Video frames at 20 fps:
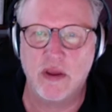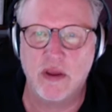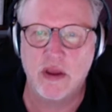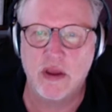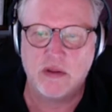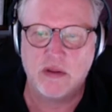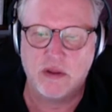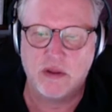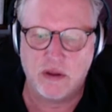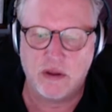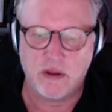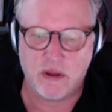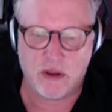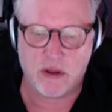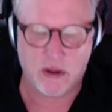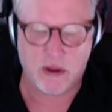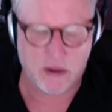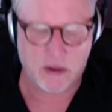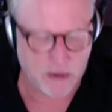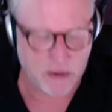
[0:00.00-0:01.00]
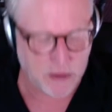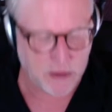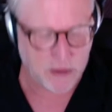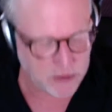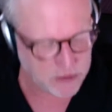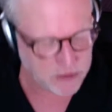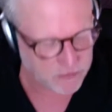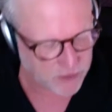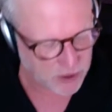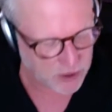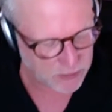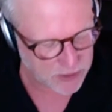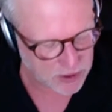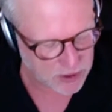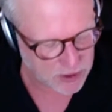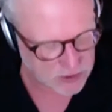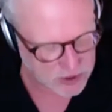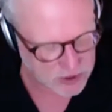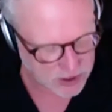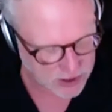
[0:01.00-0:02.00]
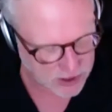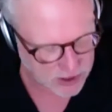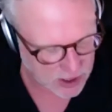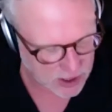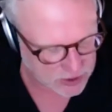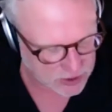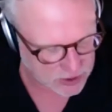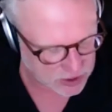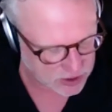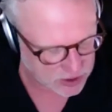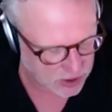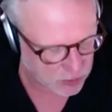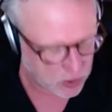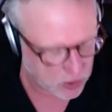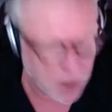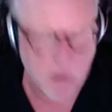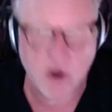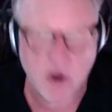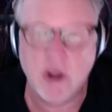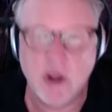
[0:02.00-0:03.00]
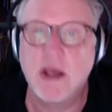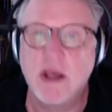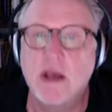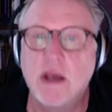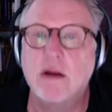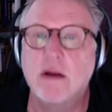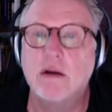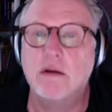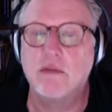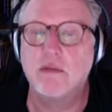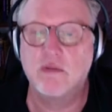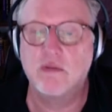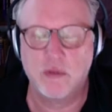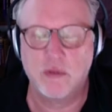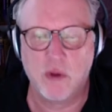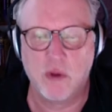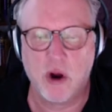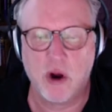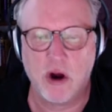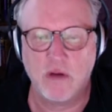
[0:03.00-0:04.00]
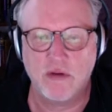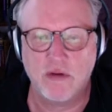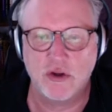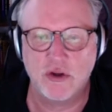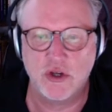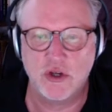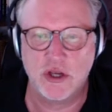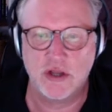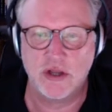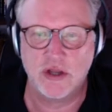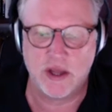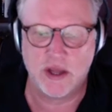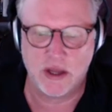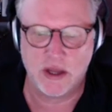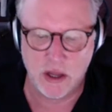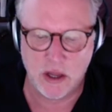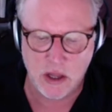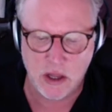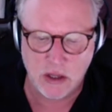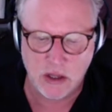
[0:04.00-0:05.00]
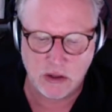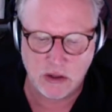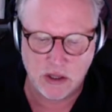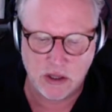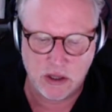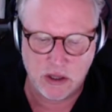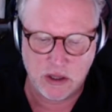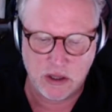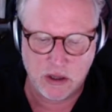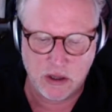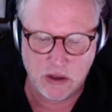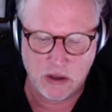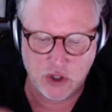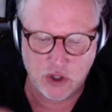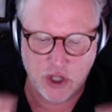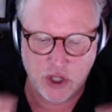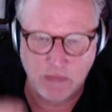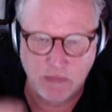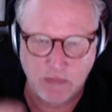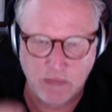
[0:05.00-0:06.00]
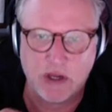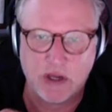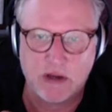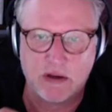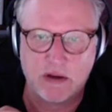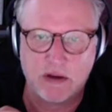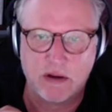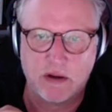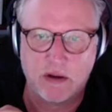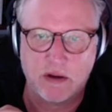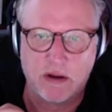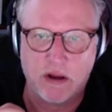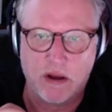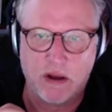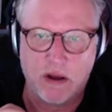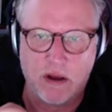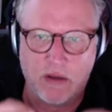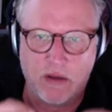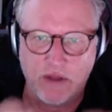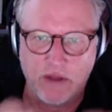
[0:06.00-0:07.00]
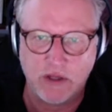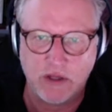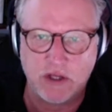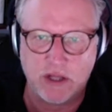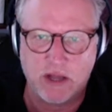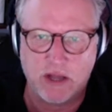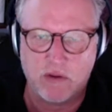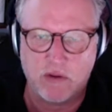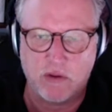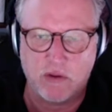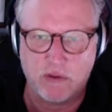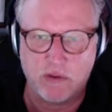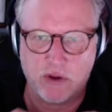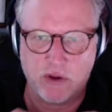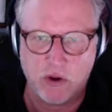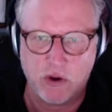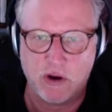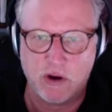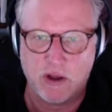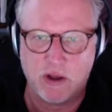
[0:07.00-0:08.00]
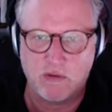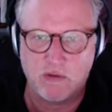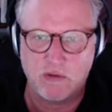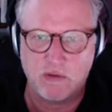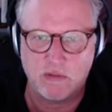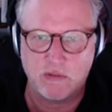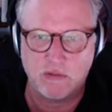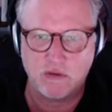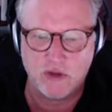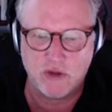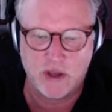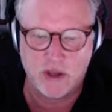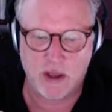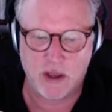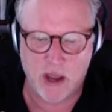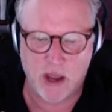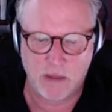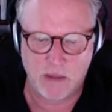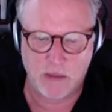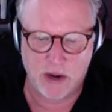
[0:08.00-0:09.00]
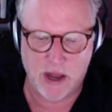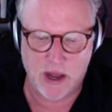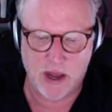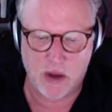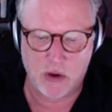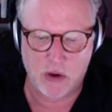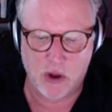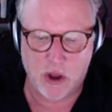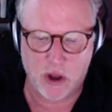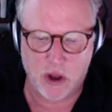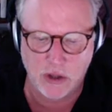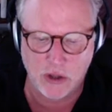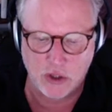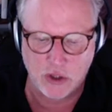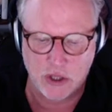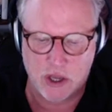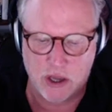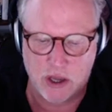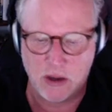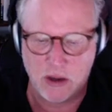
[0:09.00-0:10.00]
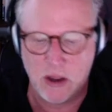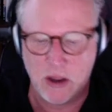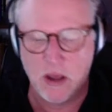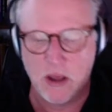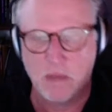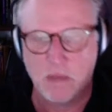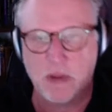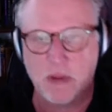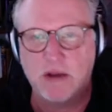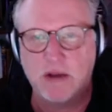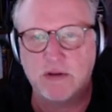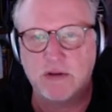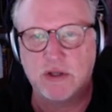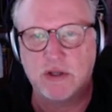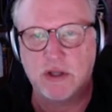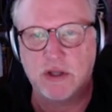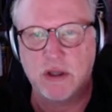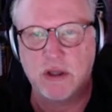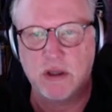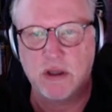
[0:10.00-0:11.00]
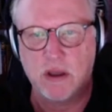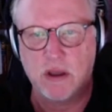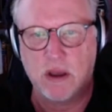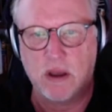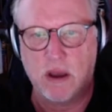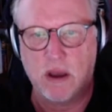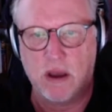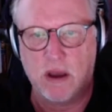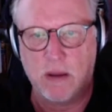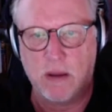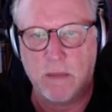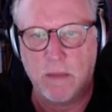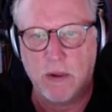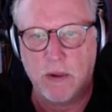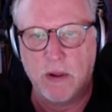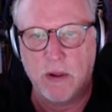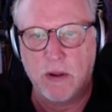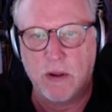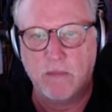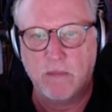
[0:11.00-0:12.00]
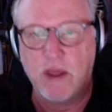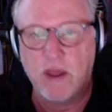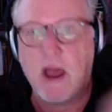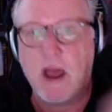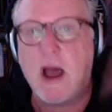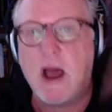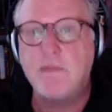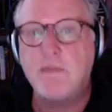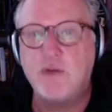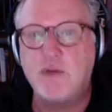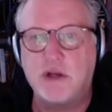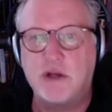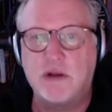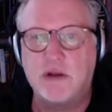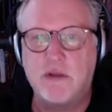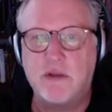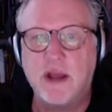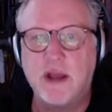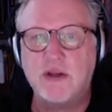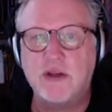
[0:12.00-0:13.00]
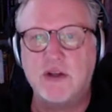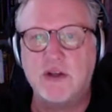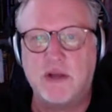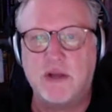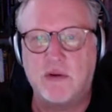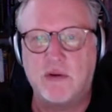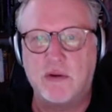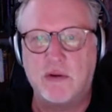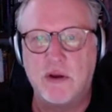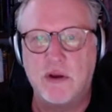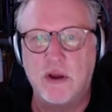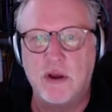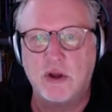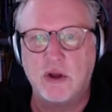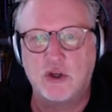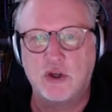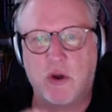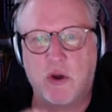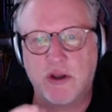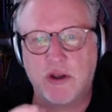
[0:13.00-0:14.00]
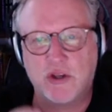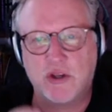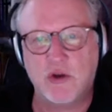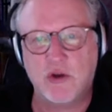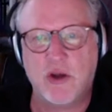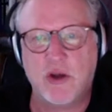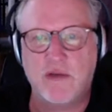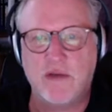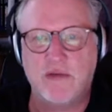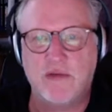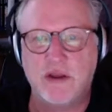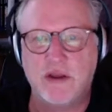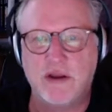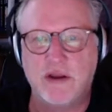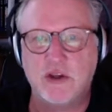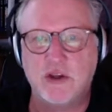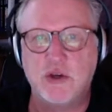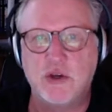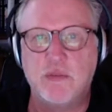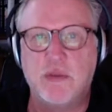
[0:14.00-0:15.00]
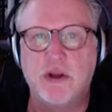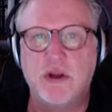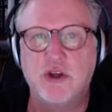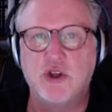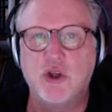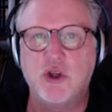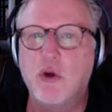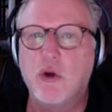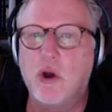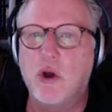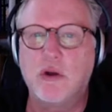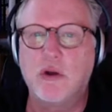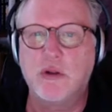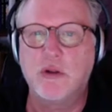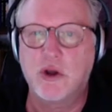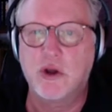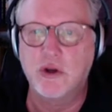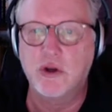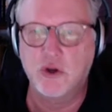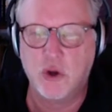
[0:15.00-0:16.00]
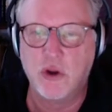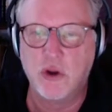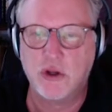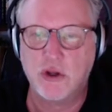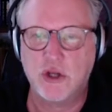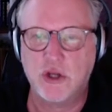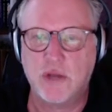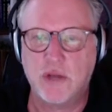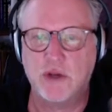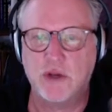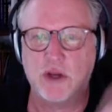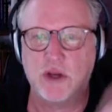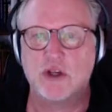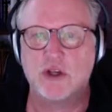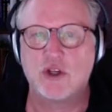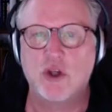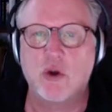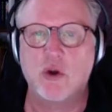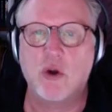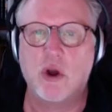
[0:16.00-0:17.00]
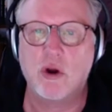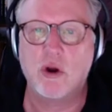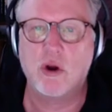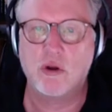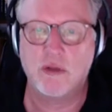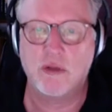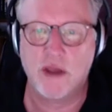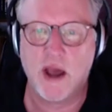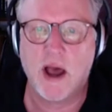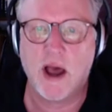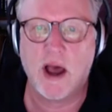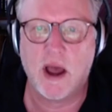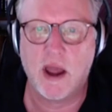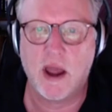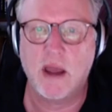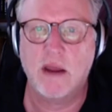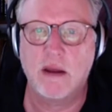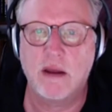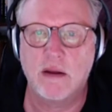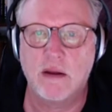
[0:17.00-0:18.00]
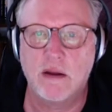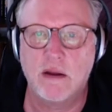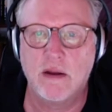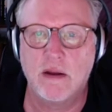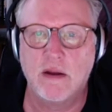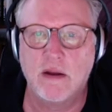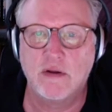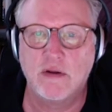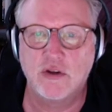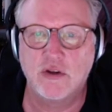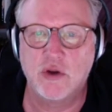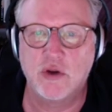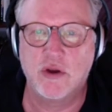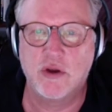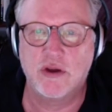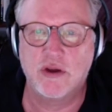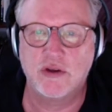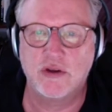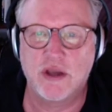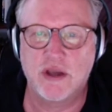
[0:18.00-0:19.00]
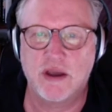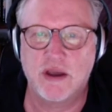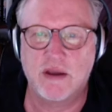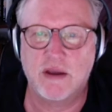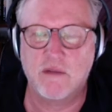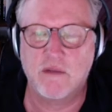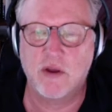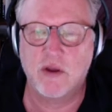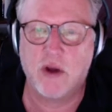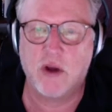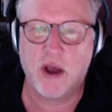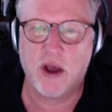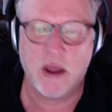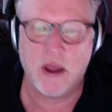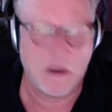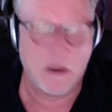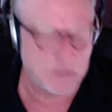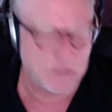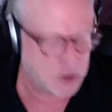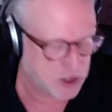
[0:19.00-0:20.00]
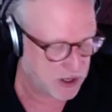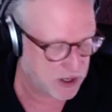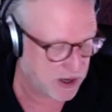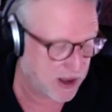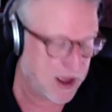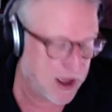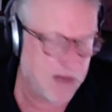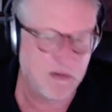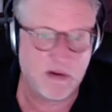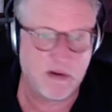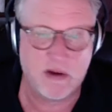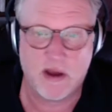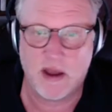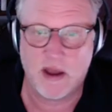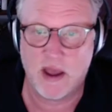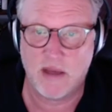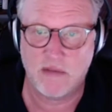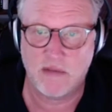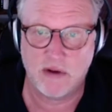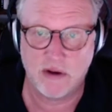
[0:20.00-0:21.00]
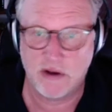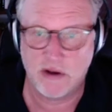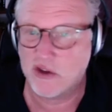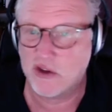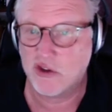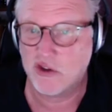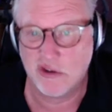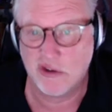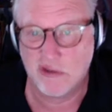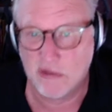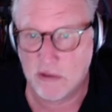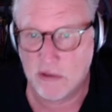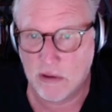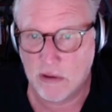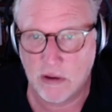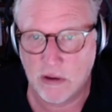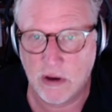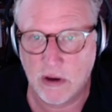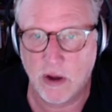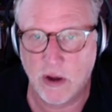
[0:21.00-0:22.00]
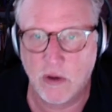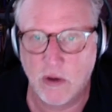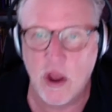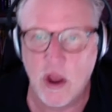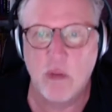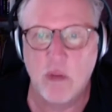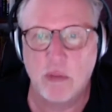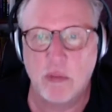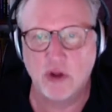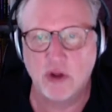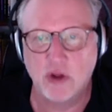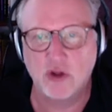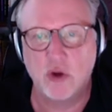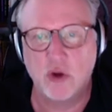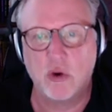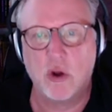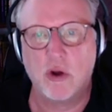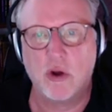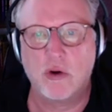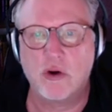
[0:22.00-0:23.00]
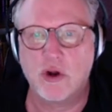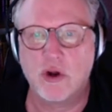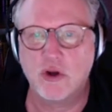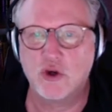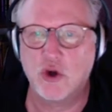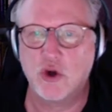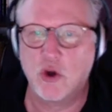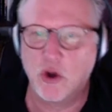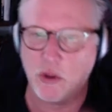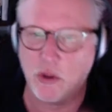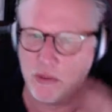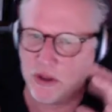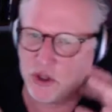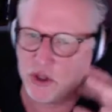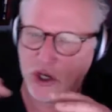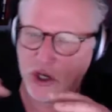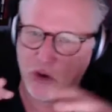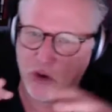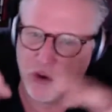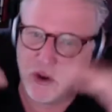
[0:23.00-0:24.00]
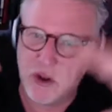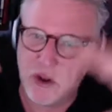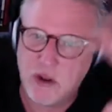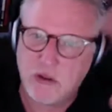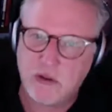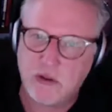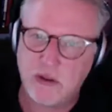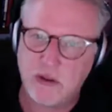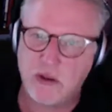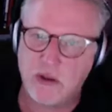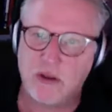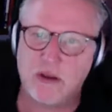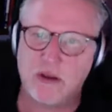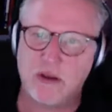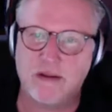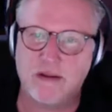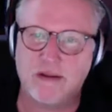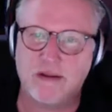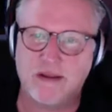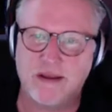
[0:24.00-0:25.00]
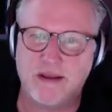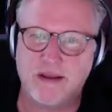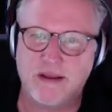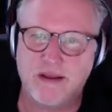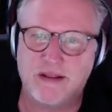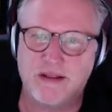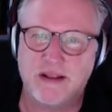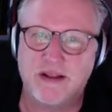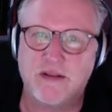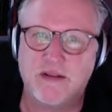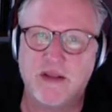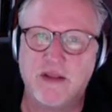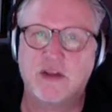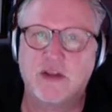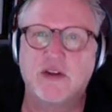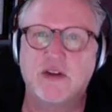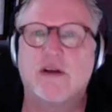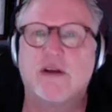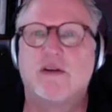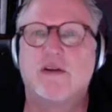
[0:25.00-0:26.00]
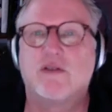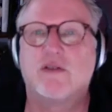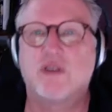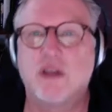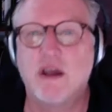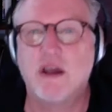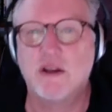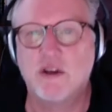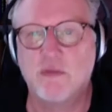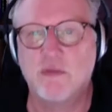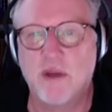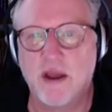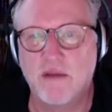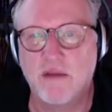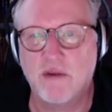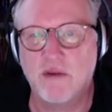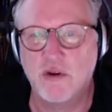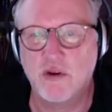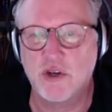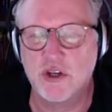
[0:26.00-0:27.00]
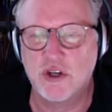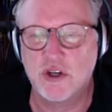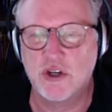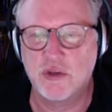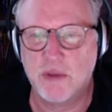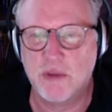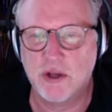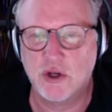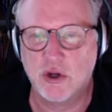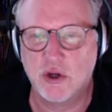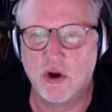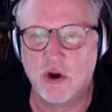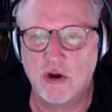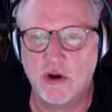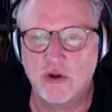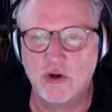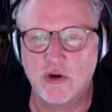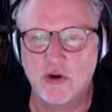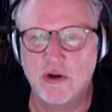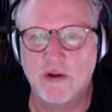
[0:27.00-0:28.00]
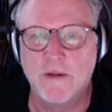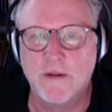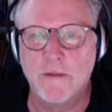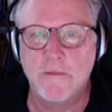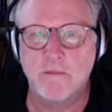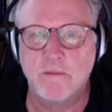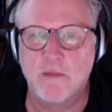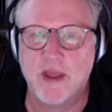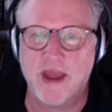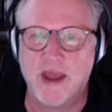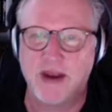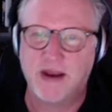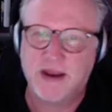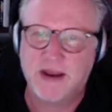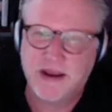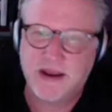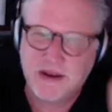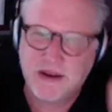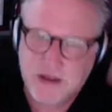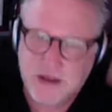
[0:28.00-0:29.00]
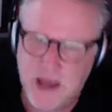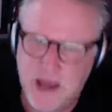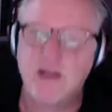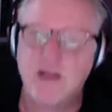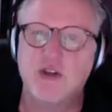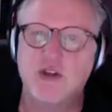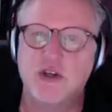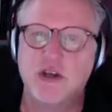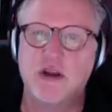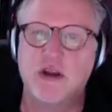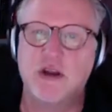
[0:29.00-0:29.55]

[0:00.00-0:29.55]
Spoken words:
in developmental psychology, I think Robert Keegan from Harvard says that the subject of this level, the current level, say I'm an alcoholic John, becomes the object of the next level. So I still have the addiction, but it's no longer the controlling subject. It's no longer the I. So you can say, hi, I'm John. I have an addiction, but it's no longer controlling me. So the next stage of my evolution is much larger and contains it,